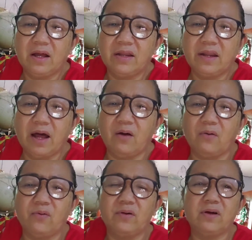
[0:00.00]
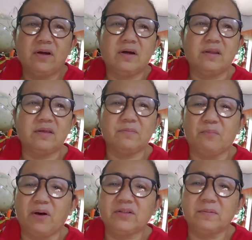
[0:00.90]
Now, the
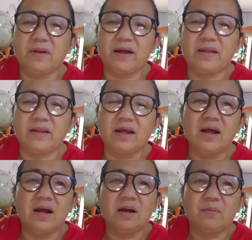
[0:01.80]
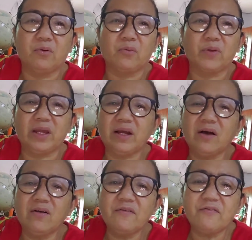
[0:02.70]
bottom line.
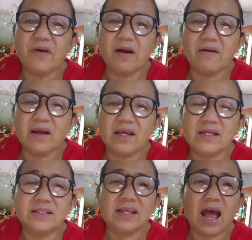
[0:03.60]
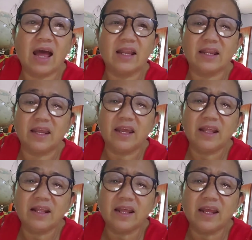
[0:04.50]
Moringa oleifera is an
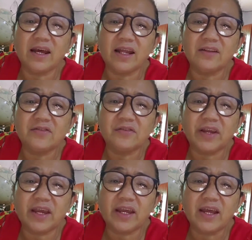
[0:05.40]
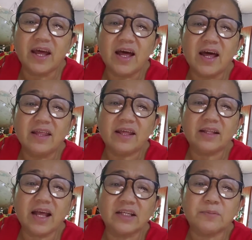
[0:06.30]
Indian tree that
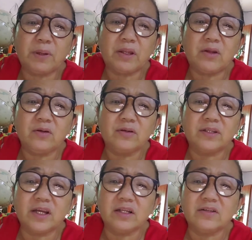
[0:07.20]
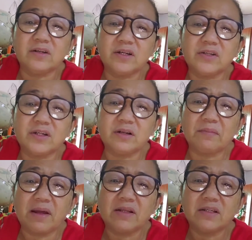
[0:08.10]
has been used in traditional
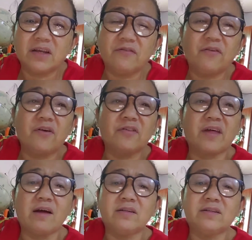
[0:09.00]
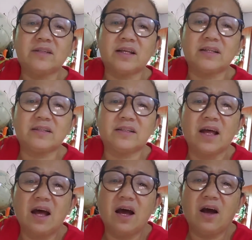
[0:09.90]
medicine for thousands
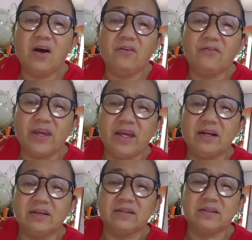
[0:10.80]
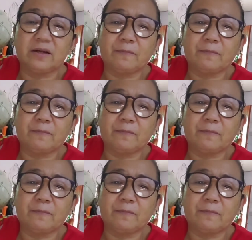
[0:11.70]
of years.